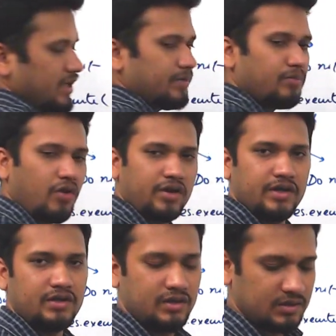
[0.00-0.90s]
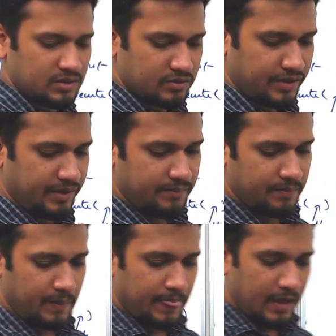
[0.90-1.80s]
important. Okay,
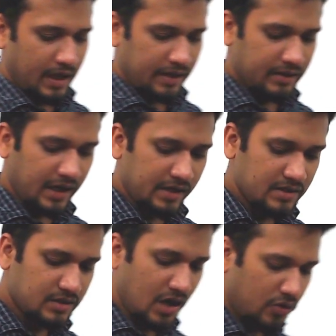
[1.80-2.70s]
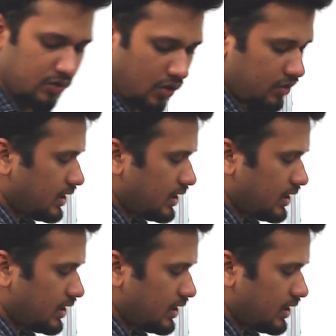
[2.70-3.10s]
and that is countdown